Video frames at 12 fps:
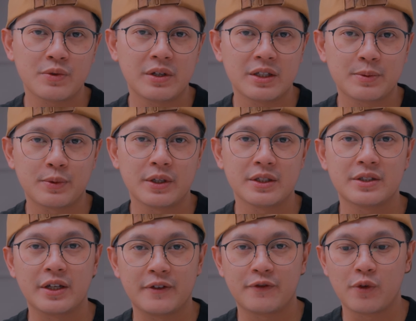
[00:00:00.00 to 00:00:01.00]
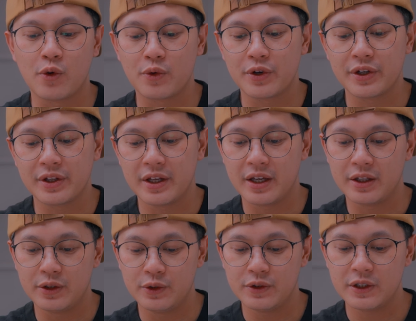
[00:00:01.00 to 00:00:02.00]
one is pretty straightforward,
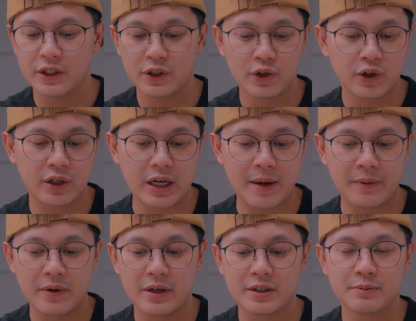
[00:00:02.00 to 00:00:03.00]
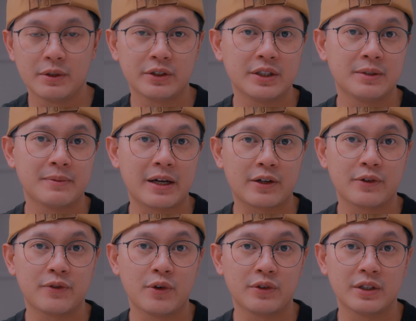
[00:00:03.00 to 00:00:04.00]
and using your camera's built-in
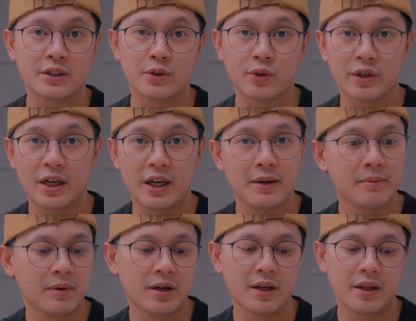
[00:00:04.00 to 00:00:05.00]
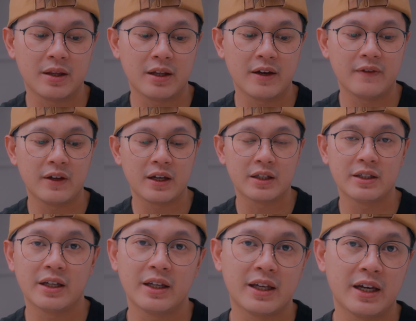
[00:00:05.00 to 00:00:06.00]
microphone is okay, but having a
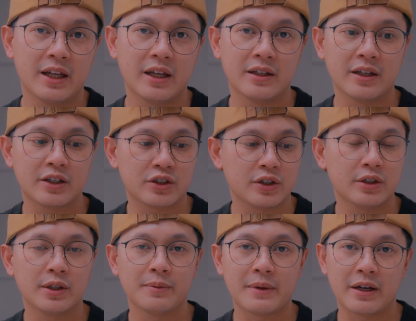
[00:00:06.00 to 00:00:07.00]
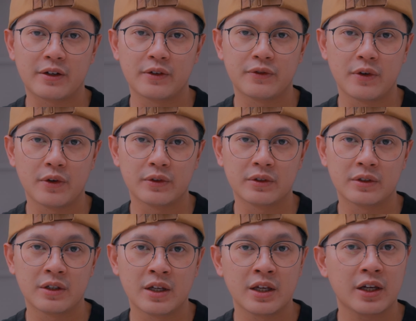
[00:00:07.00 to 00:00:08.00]
dedicated external microphone
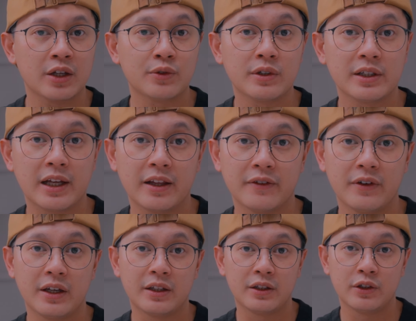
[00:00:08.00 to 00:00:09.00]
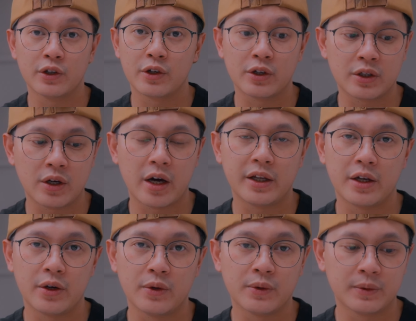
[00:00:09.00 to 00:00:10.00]
can really elevate your
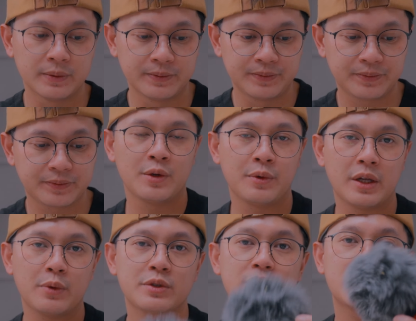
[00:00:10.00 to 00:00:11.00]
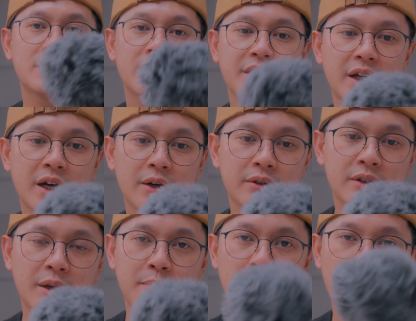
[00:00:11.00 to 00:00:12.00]
audio. When I was just starting out,
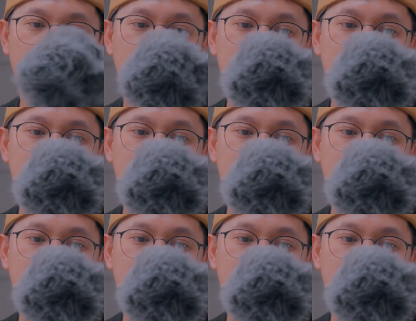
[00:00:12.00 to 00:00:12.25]
I bought